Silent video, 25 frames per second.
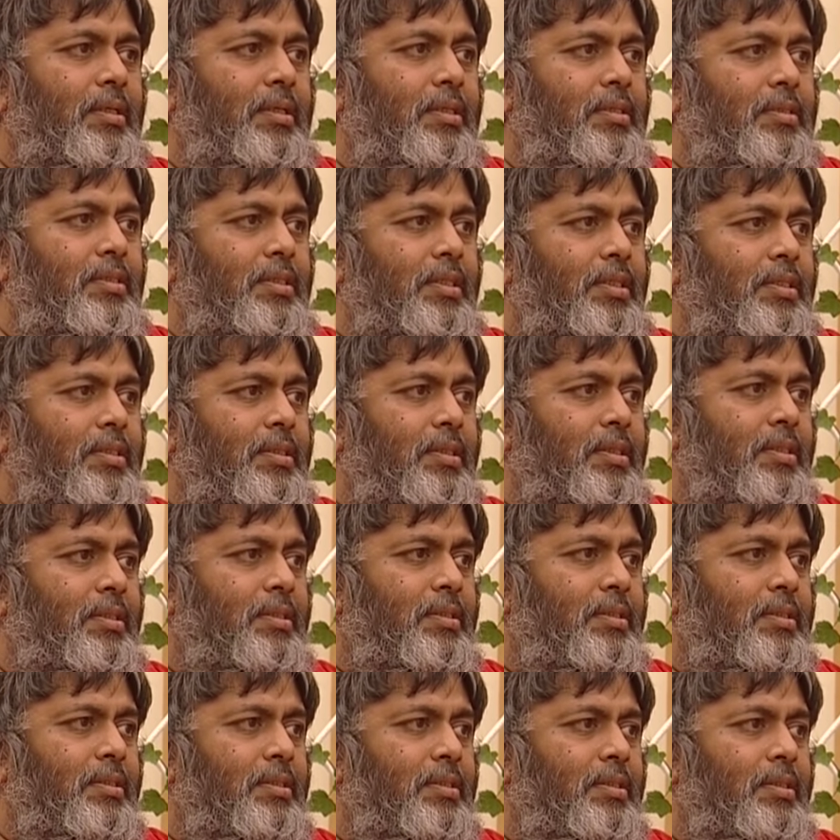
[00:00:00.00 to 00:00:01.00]
Disease
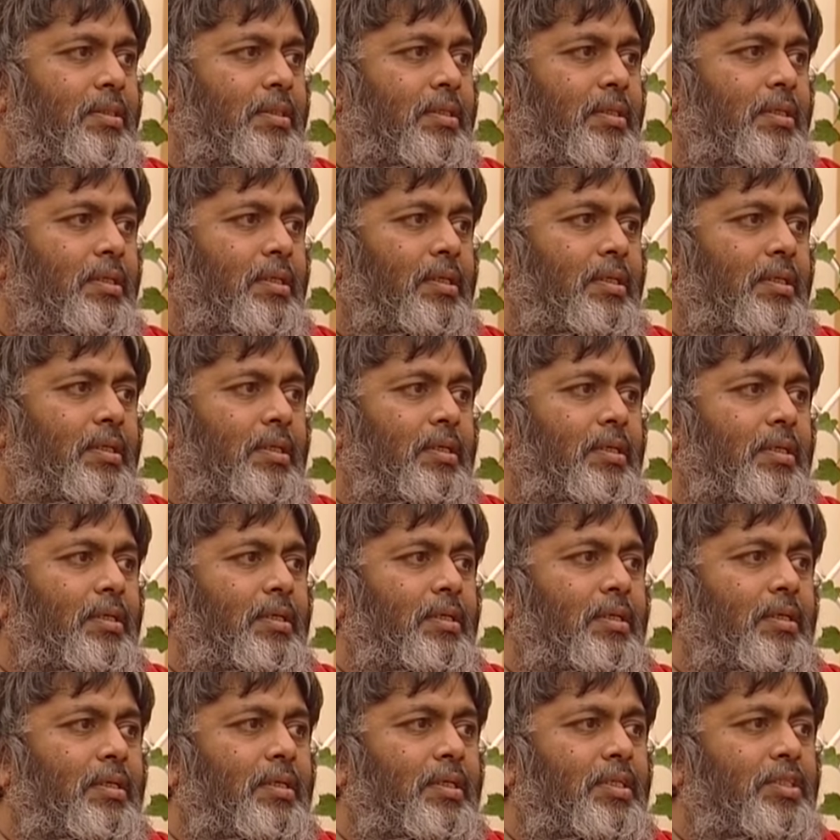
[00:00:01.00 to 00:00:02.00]
is
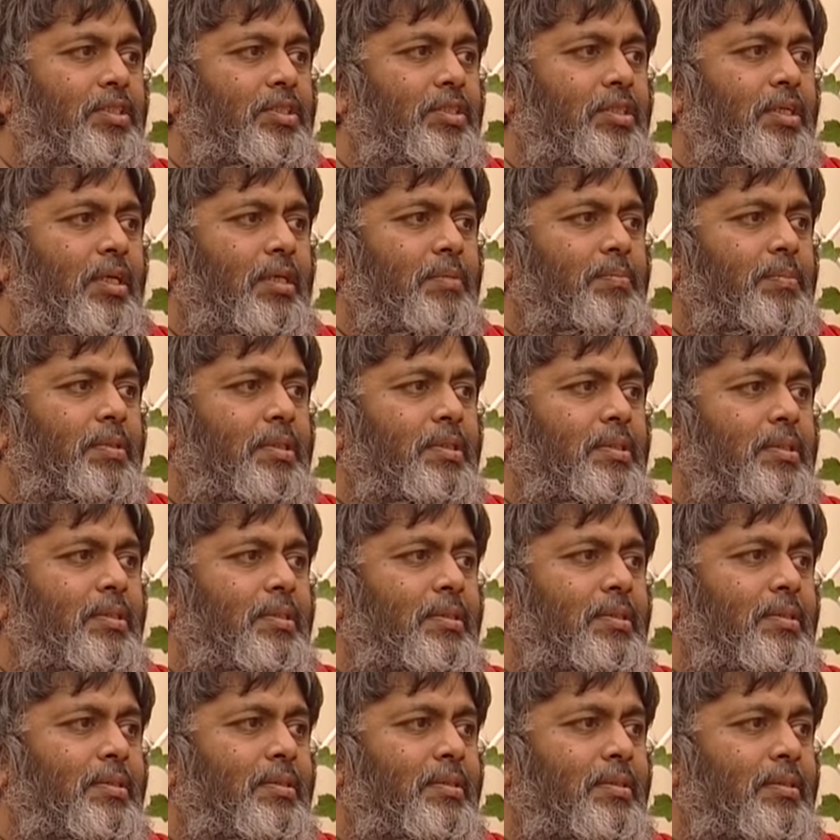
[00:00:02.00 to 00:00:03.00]

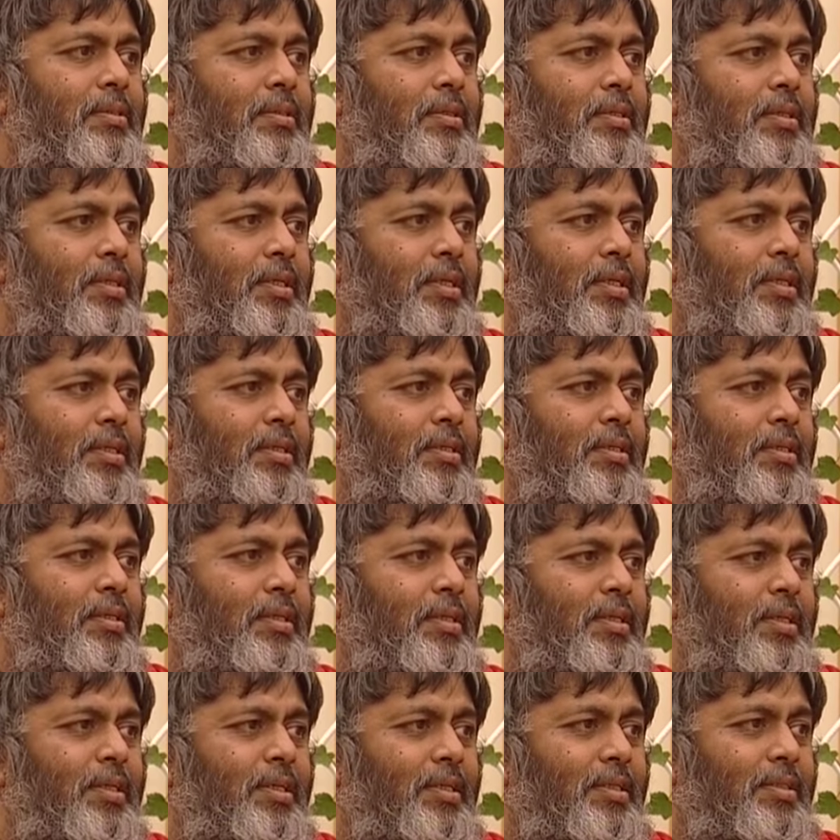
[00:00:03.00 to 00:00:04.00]
disturbance in
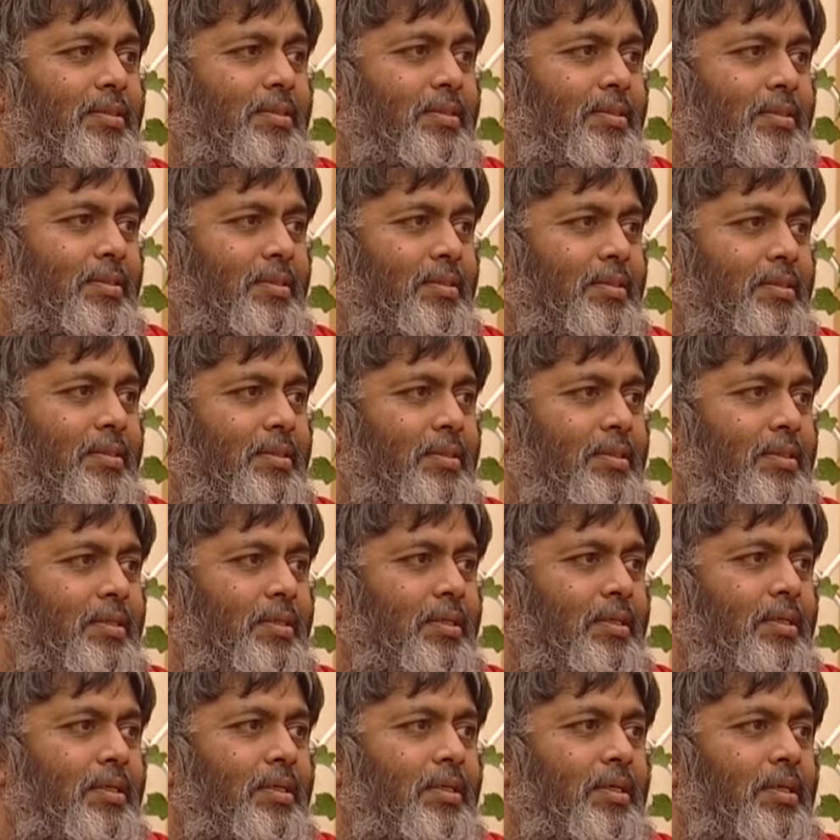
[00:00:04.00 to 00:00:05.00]
ease.
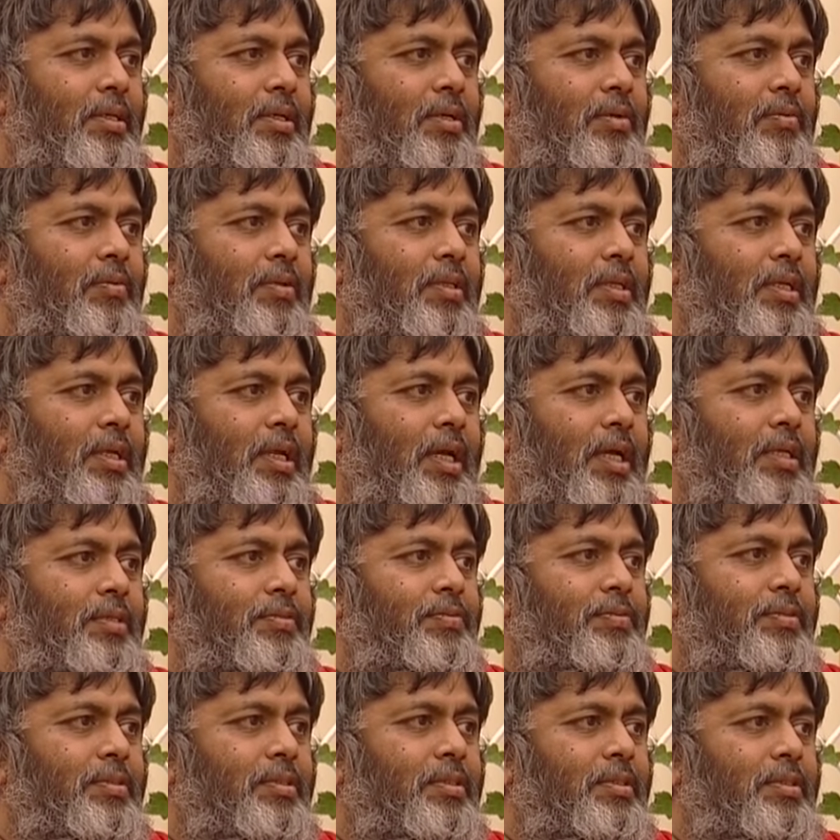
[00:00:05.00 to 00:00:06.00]
When the
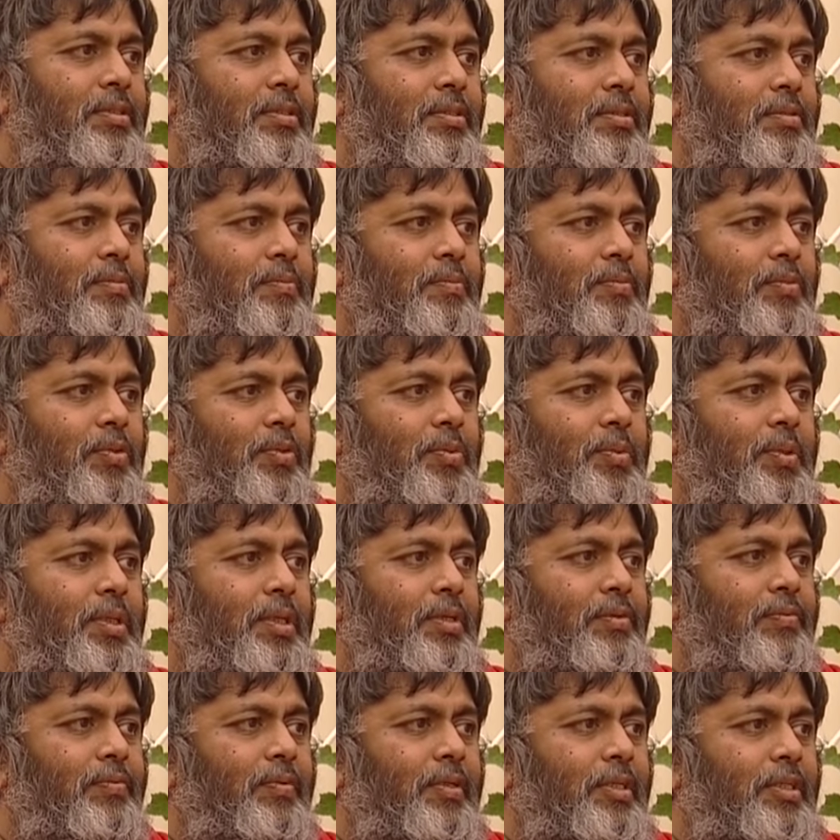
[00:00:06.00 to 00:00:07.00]
life is
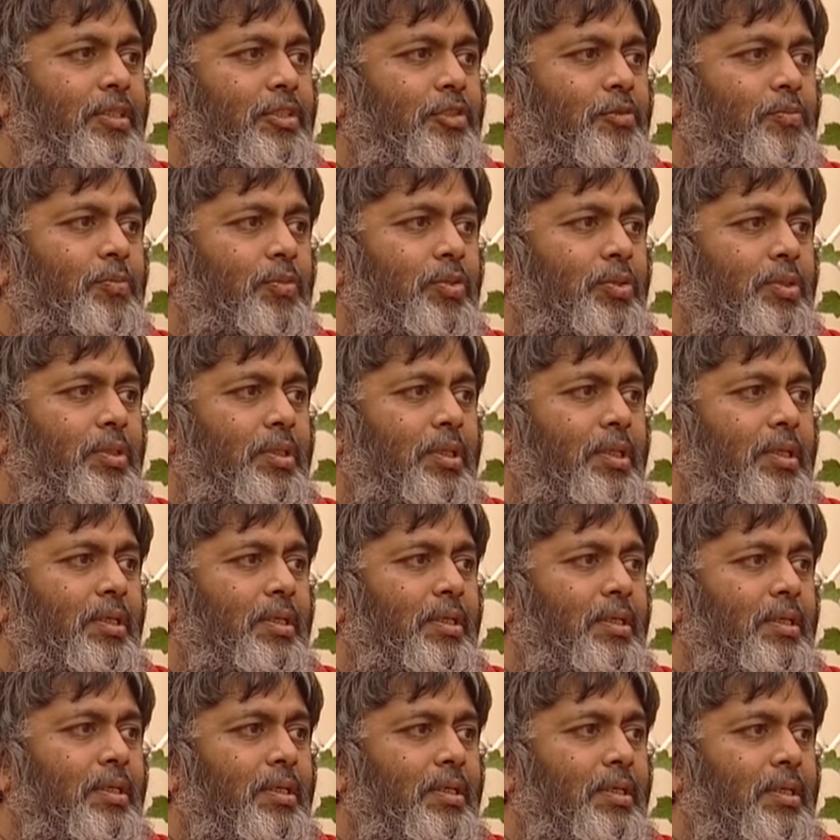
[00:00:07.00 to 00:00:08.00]
moving very
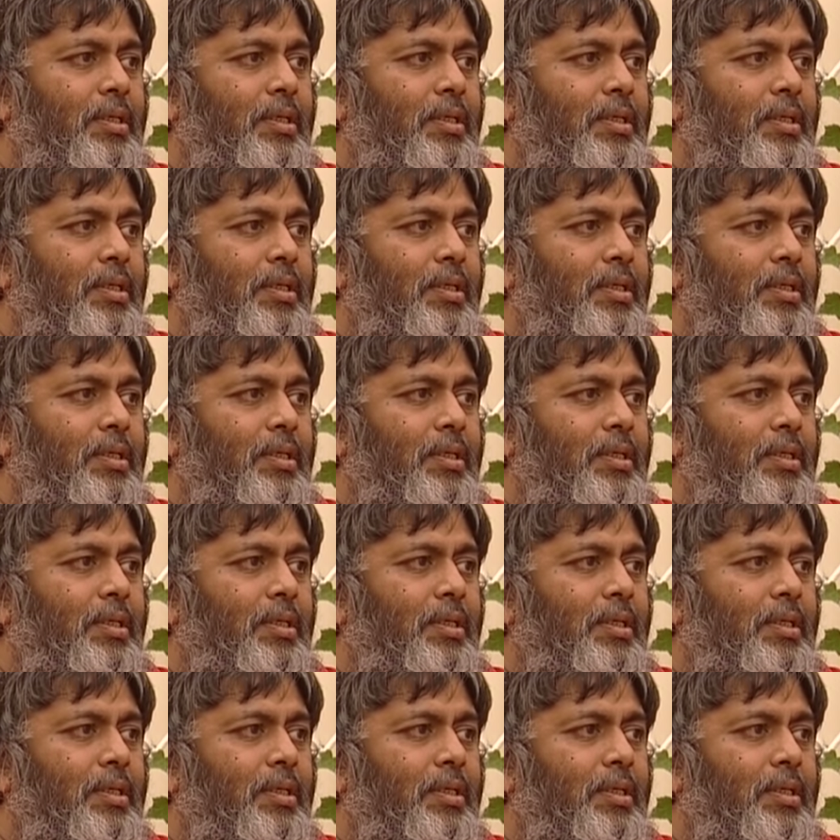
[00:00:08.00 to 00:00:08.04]
smoothly,